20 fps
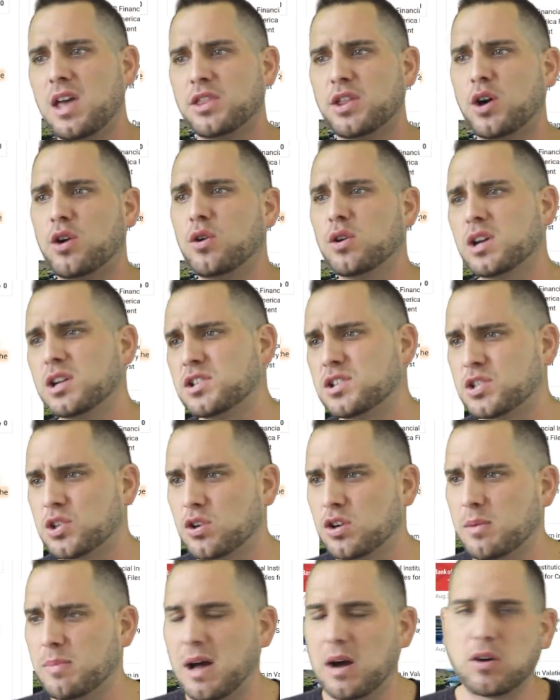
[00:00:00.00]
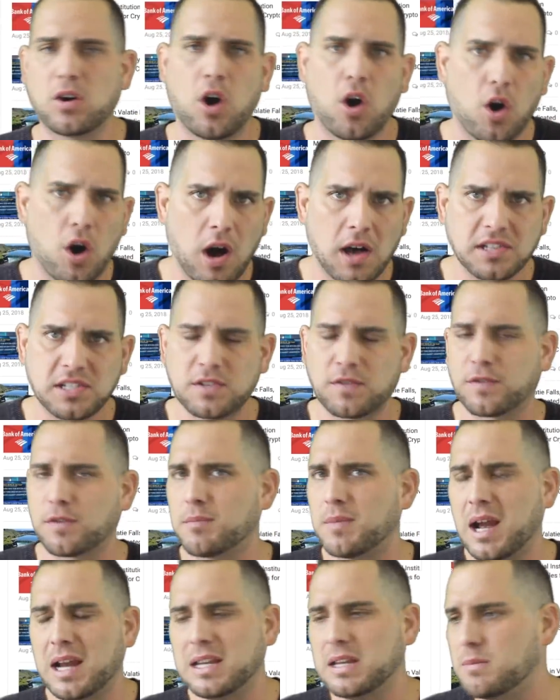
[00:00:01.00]
The whole concern about cost for
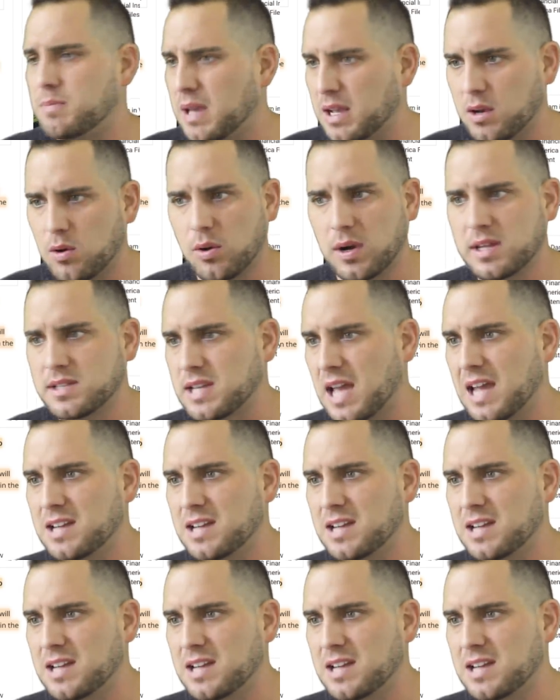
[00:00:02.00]
mining bitcoins,